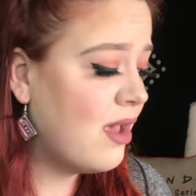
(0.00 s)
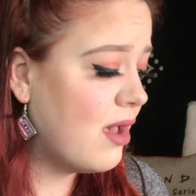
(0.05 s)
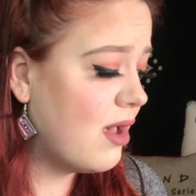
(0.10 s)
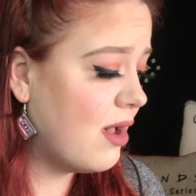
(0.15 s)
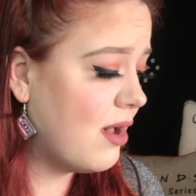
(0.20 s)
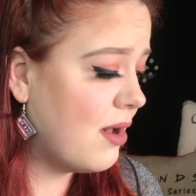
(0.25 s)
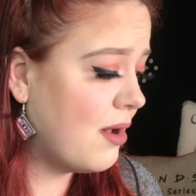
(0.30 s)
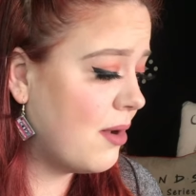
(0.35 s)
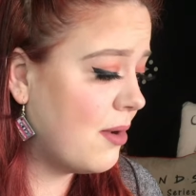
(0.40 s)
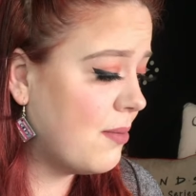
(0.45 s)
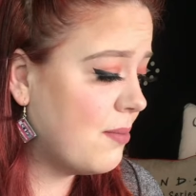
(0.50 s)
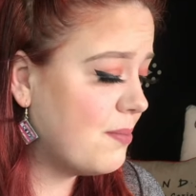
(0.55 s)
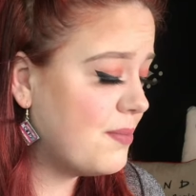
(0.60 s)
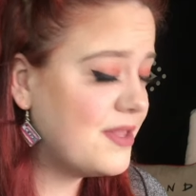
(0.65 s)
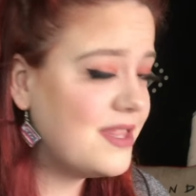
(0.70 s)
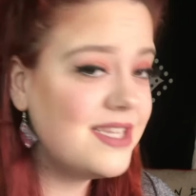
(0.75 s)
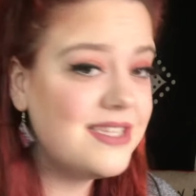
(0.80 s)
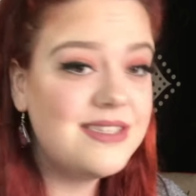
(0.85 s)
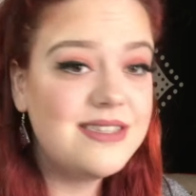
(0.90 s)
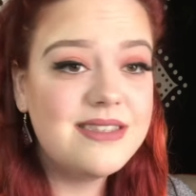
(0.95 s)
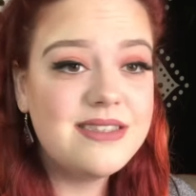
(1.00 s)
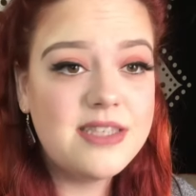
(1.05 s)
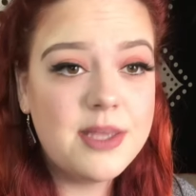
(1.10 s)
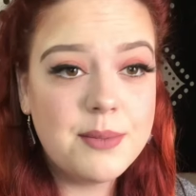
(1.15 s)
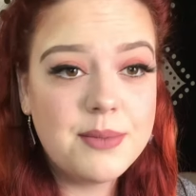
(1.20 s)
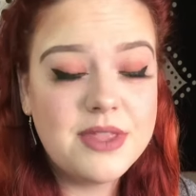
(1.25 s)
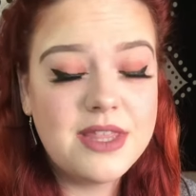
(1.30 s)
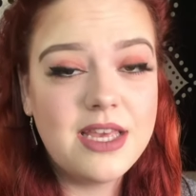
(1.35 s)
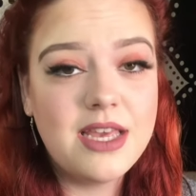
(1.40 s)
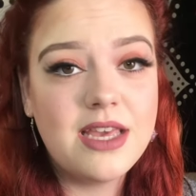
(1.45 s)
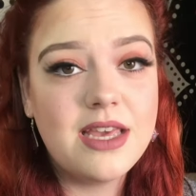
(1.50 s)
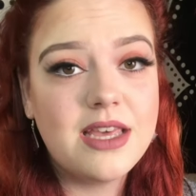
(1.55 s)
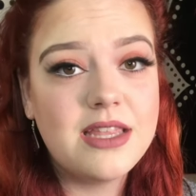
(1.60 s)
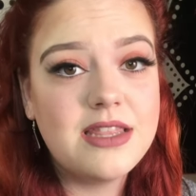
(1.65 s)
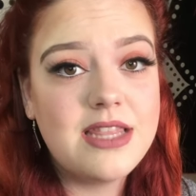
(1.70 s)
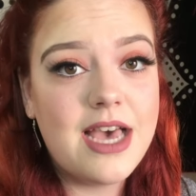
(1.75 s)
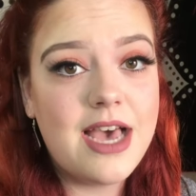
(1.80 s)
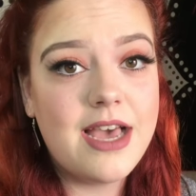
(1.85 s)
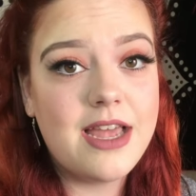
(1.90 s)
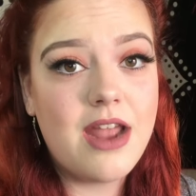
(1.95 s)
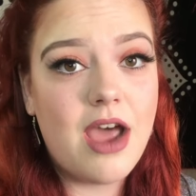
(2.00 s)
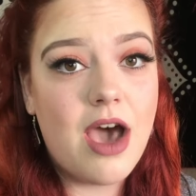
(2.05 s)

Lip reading: But this is something that